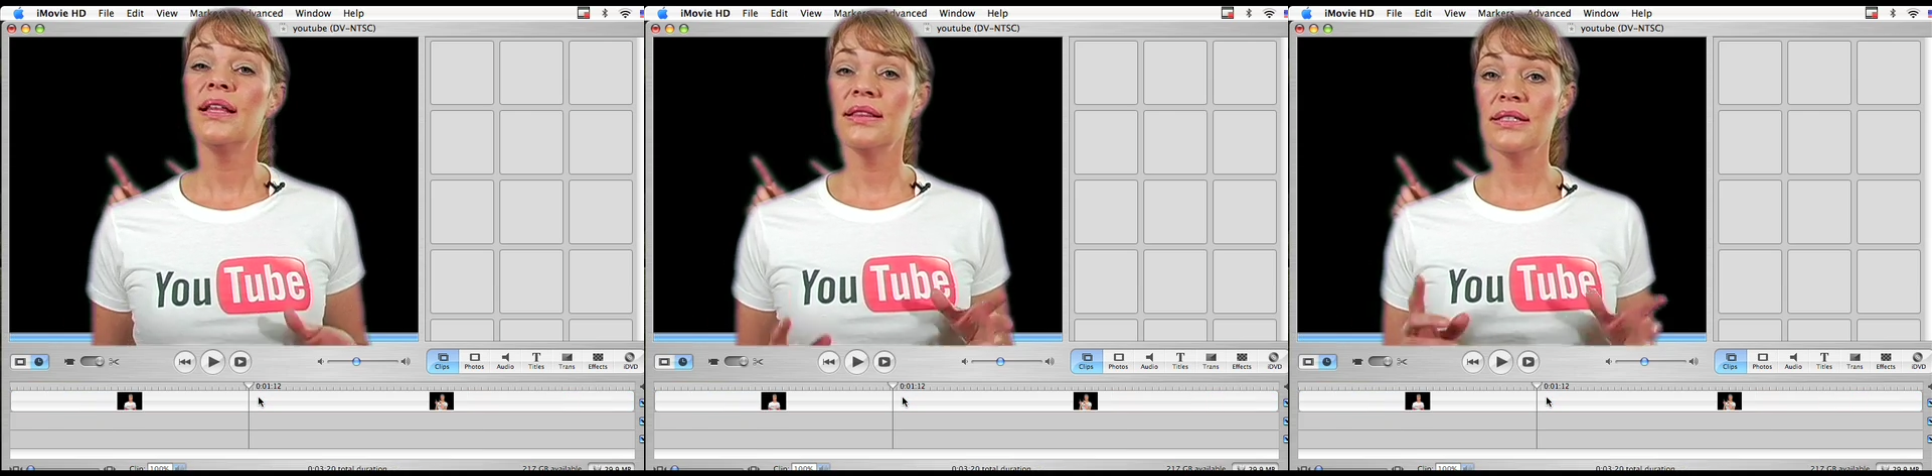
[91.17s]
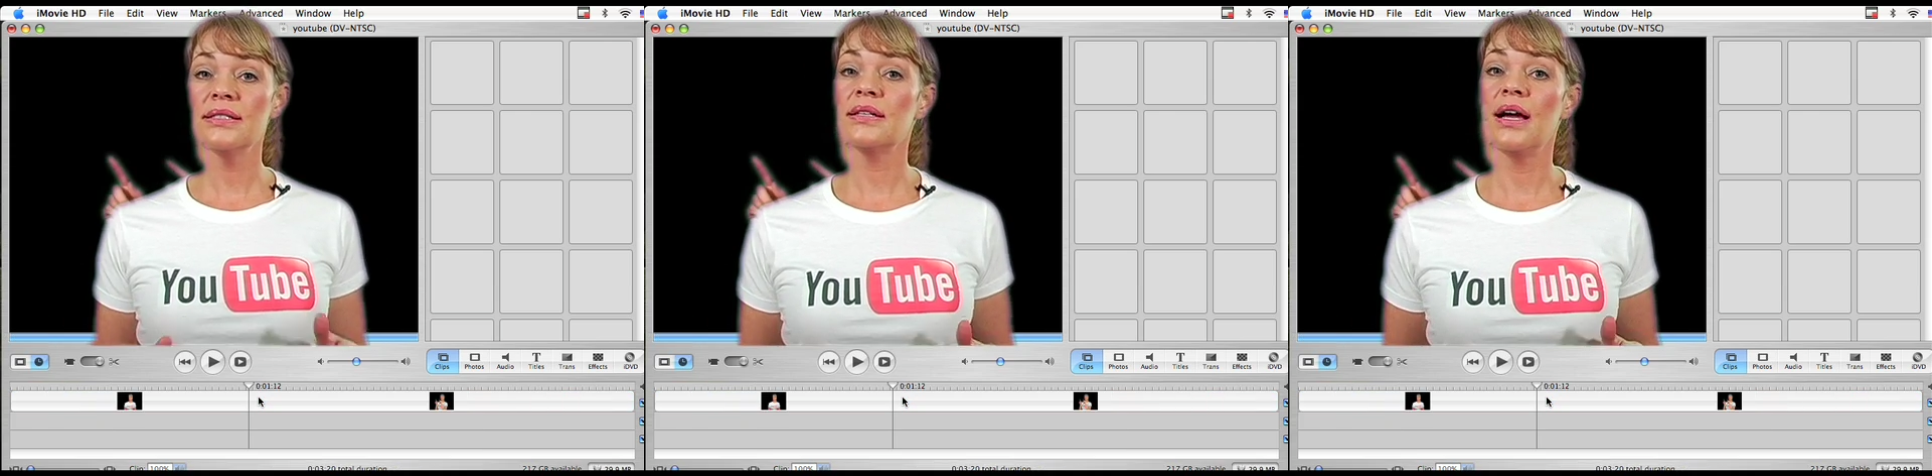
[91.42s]

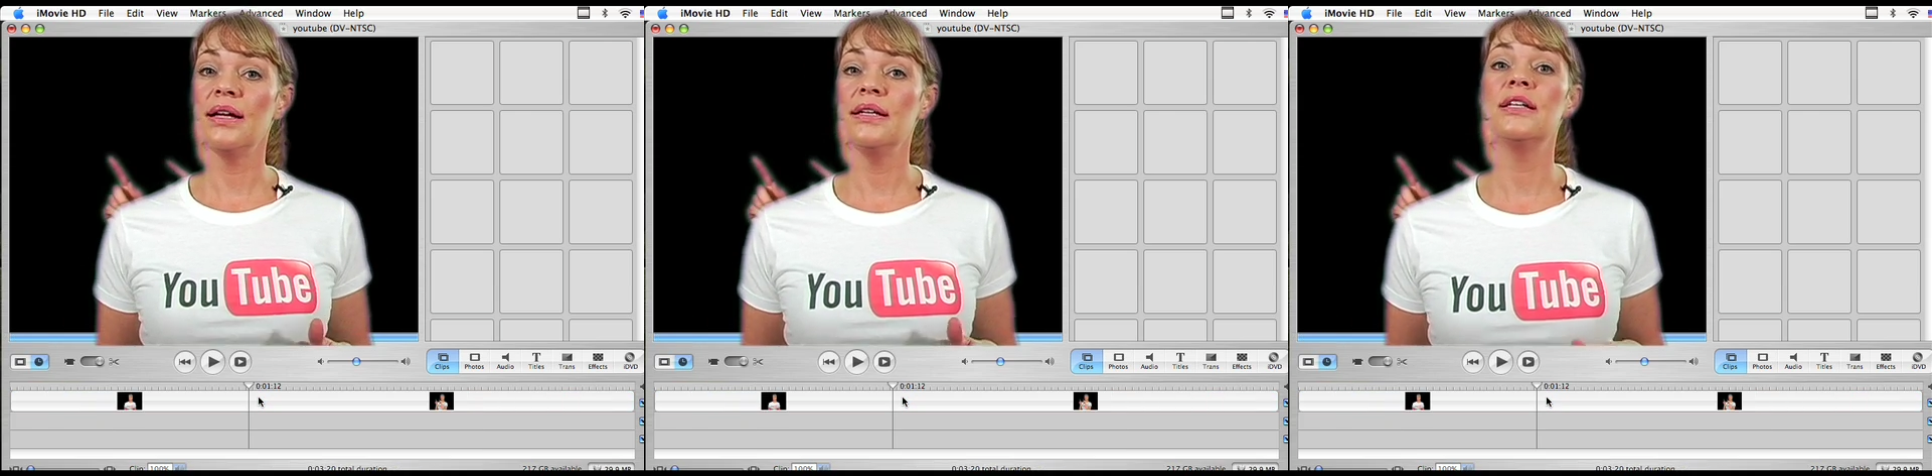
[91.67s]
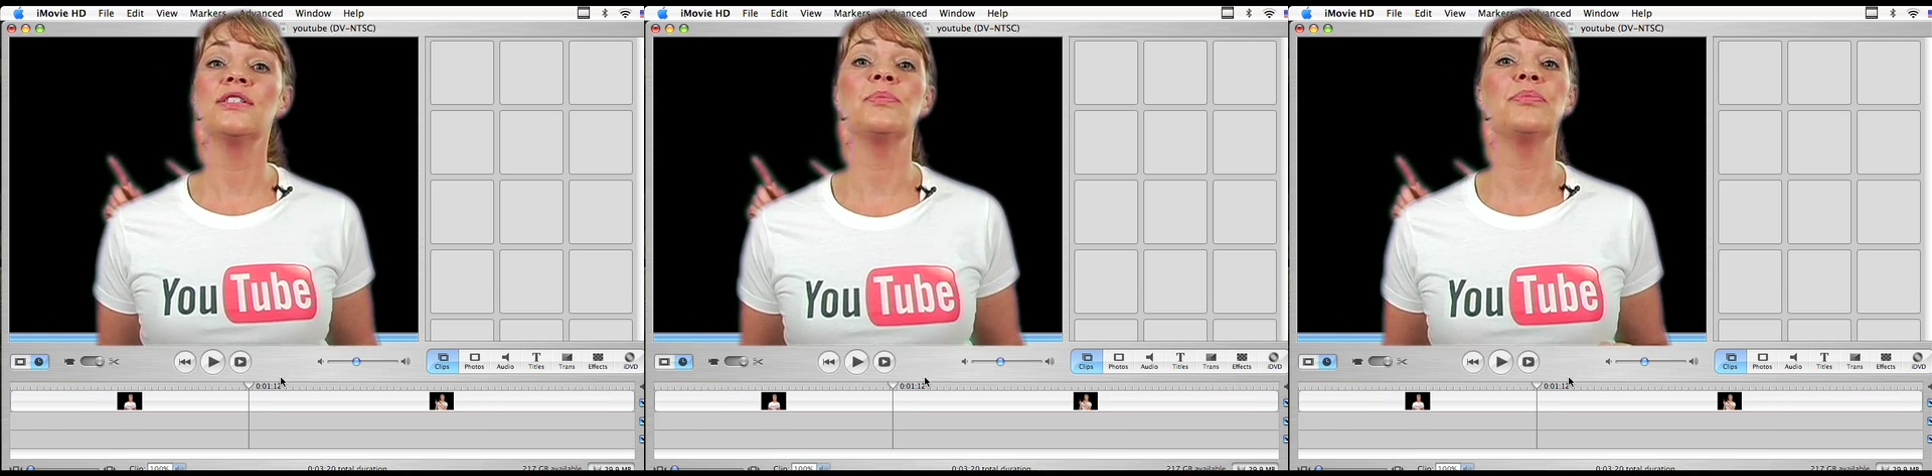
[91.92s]
This cut
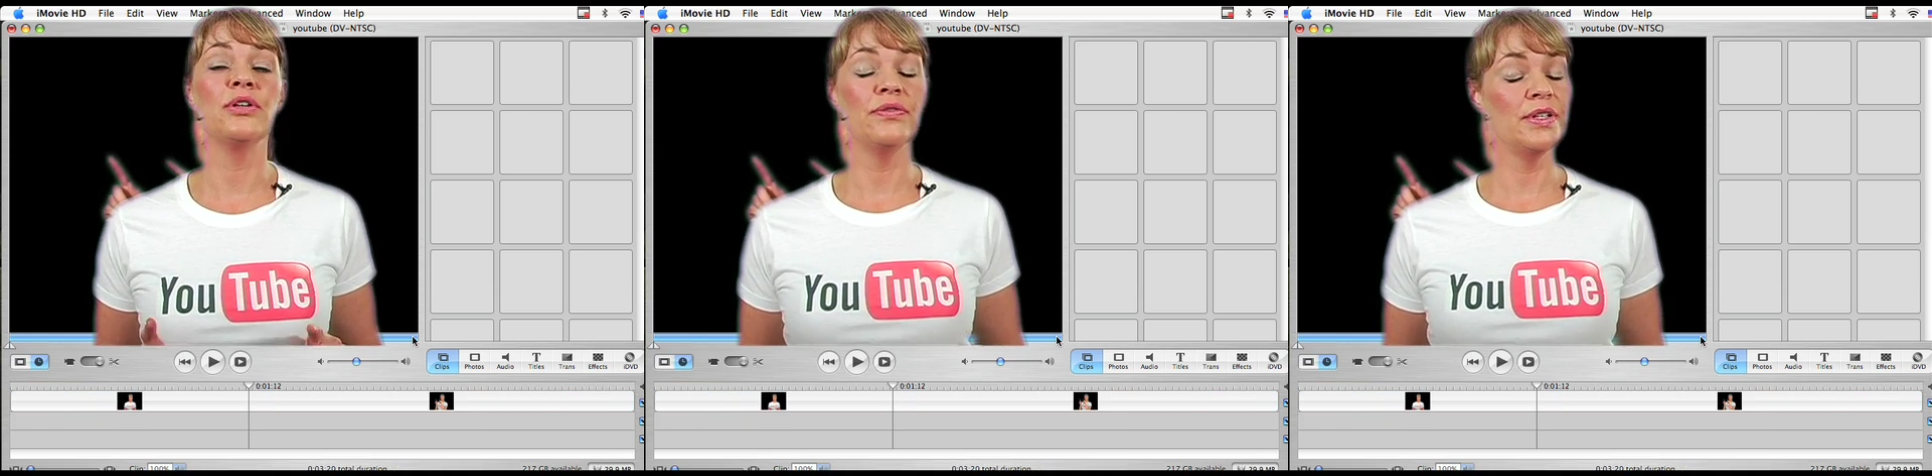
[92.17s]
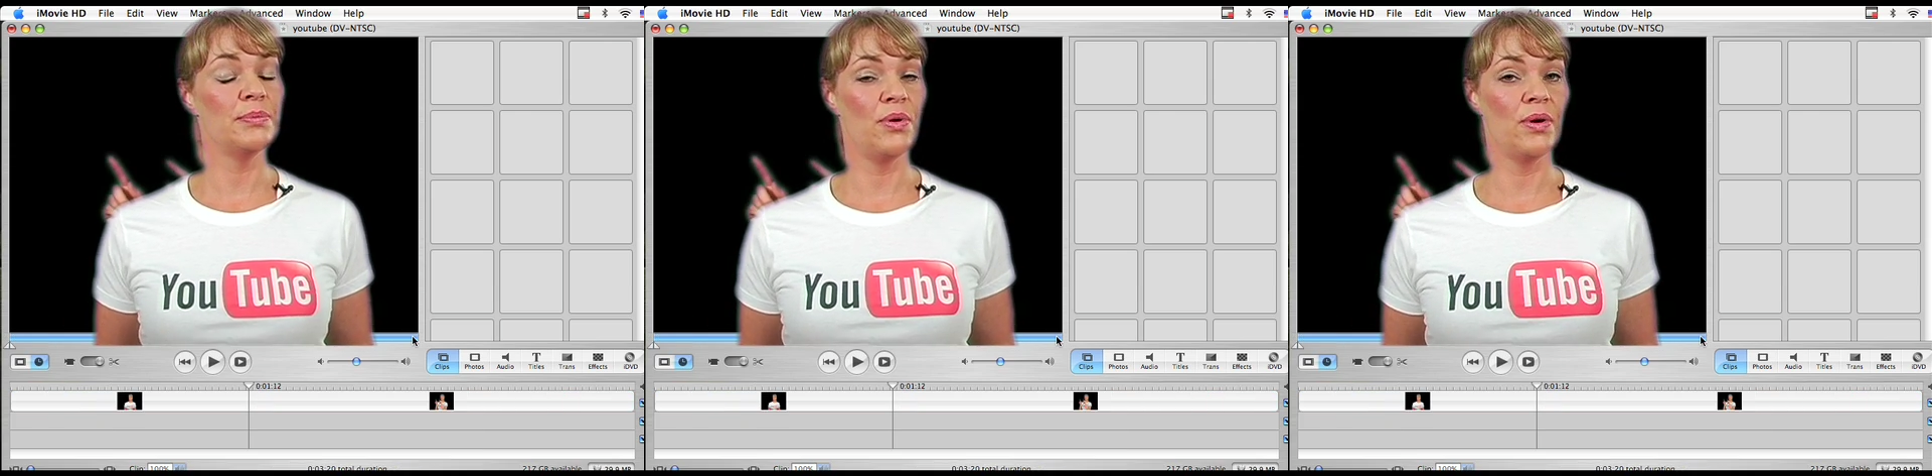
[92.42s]
is a
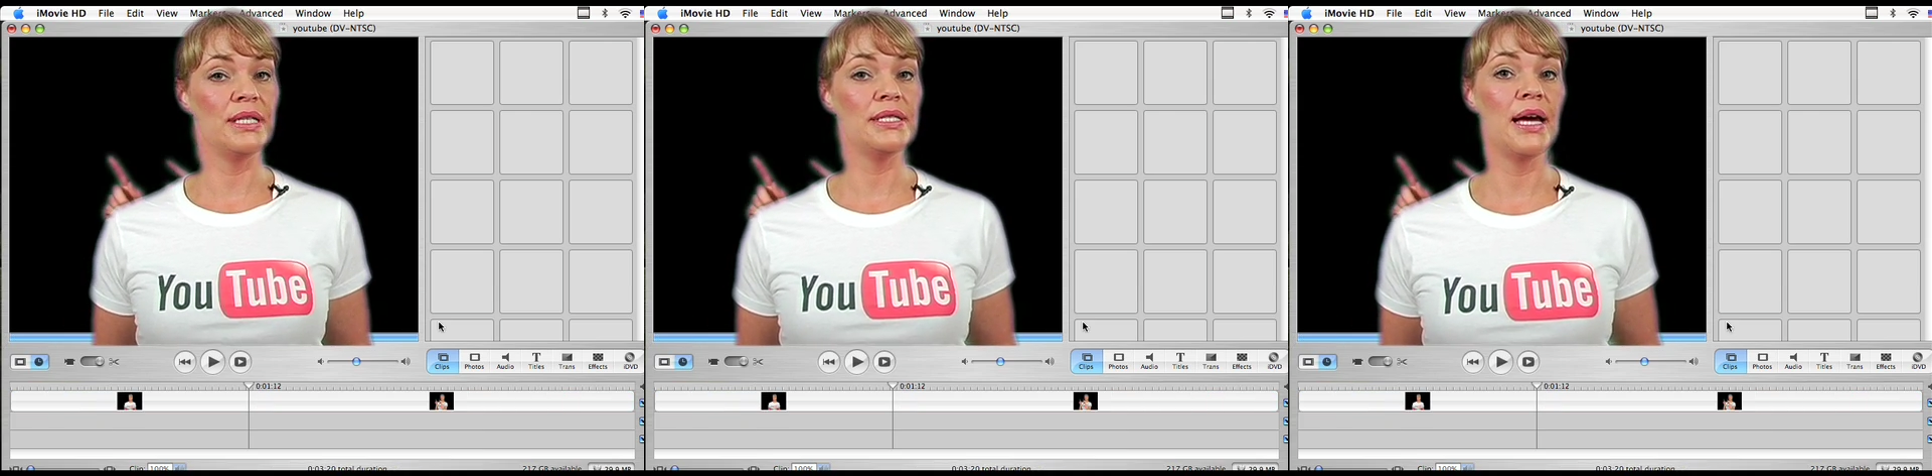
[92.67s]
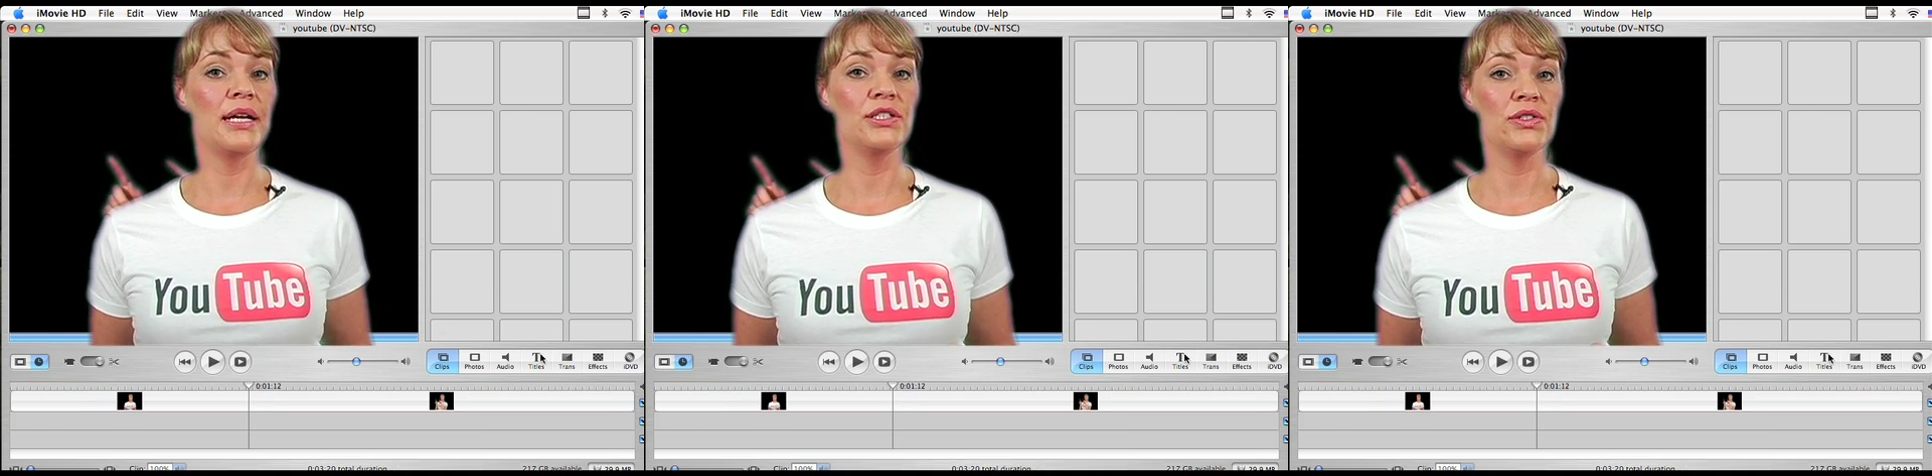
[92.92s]
perfect point
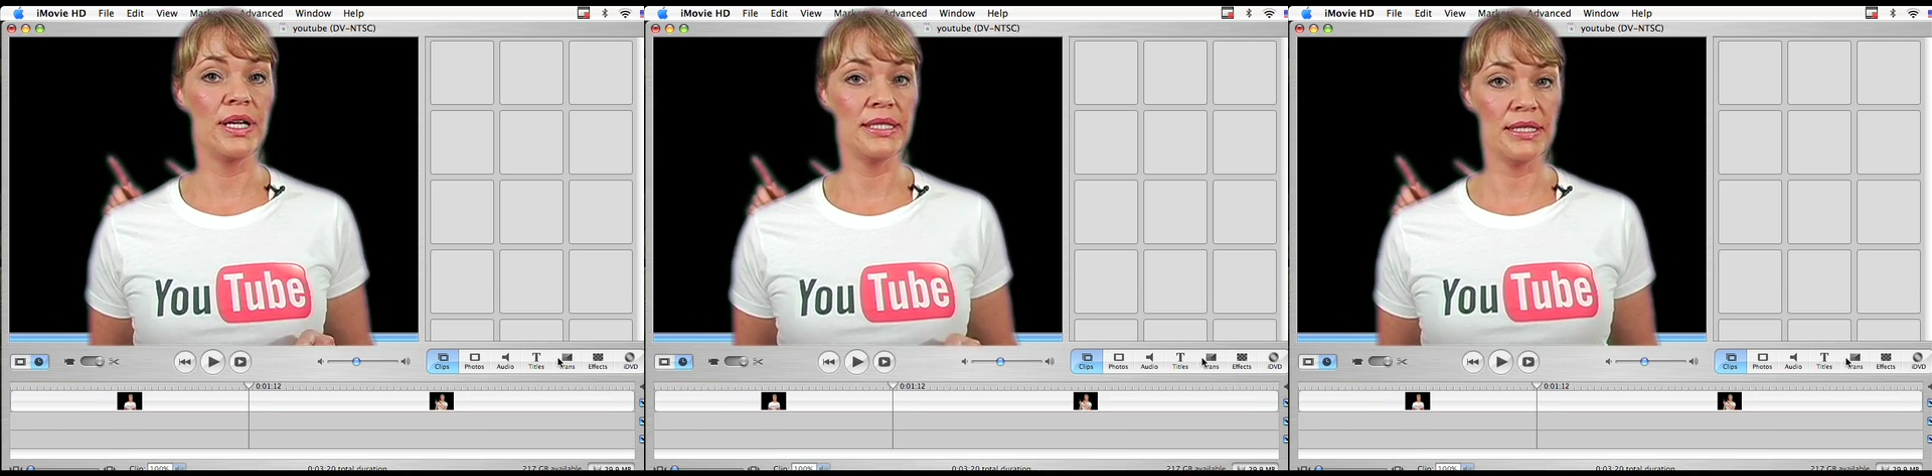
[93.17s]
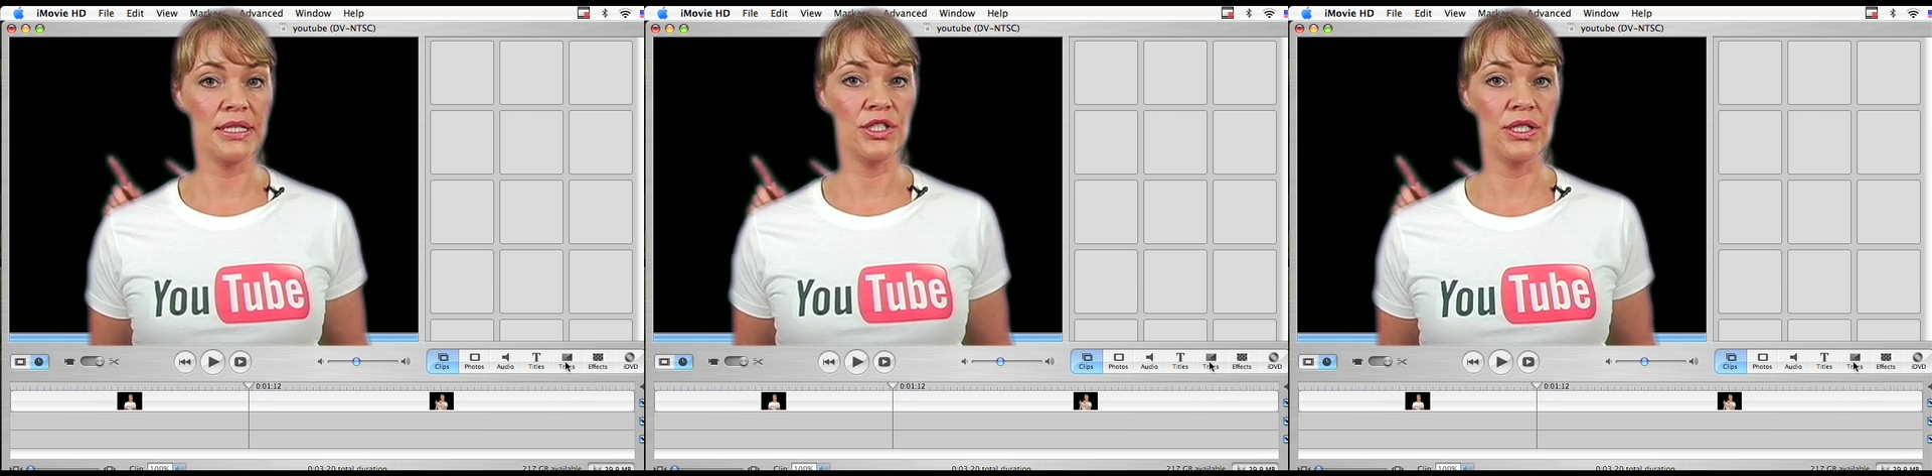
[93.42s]
to add a
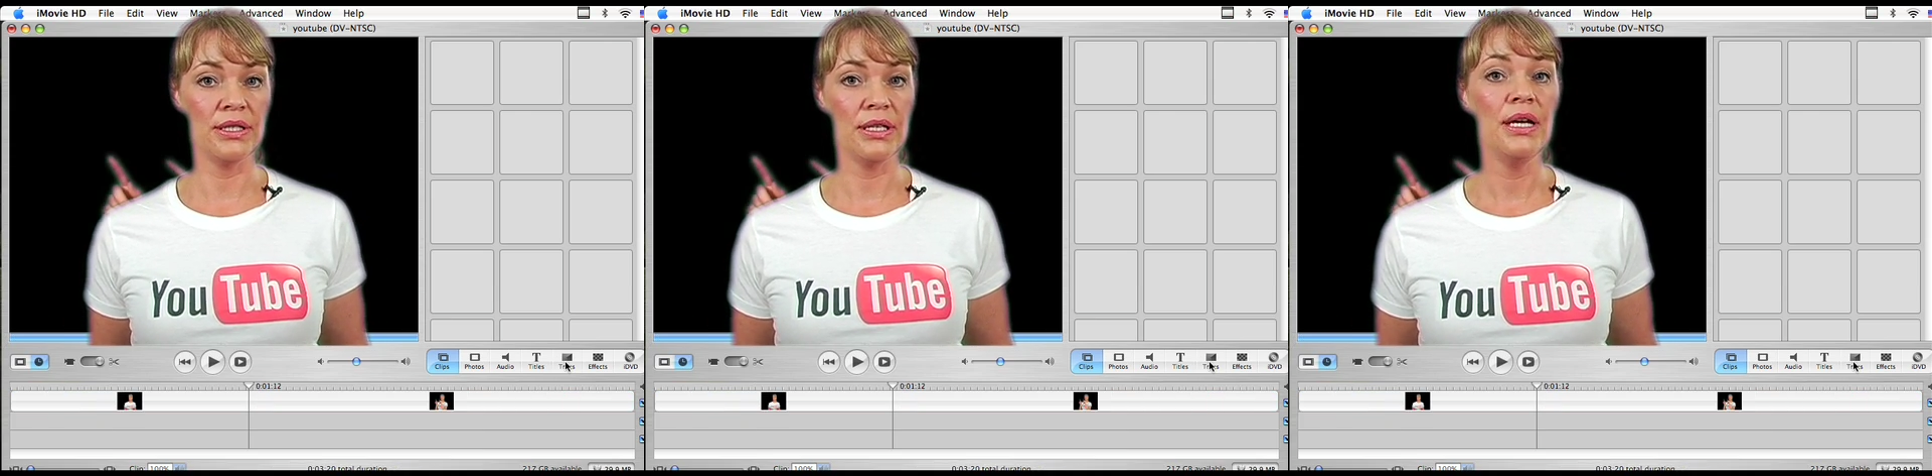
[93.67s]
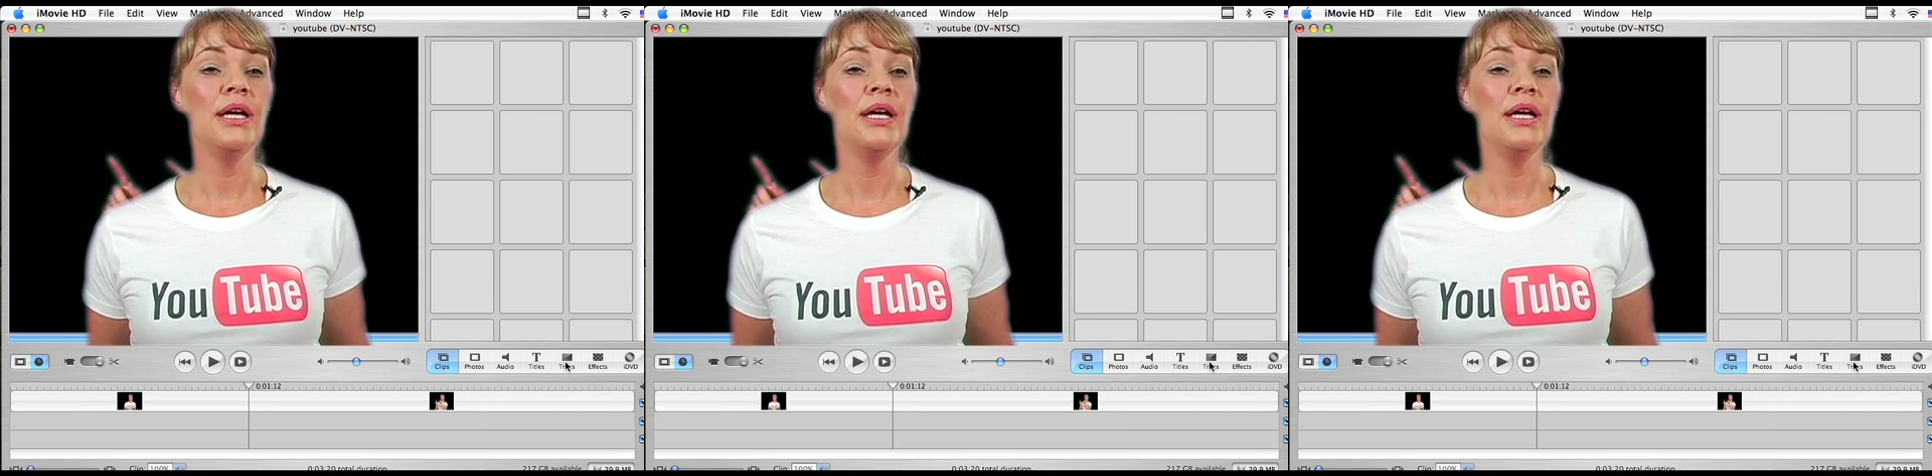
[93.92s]
transition.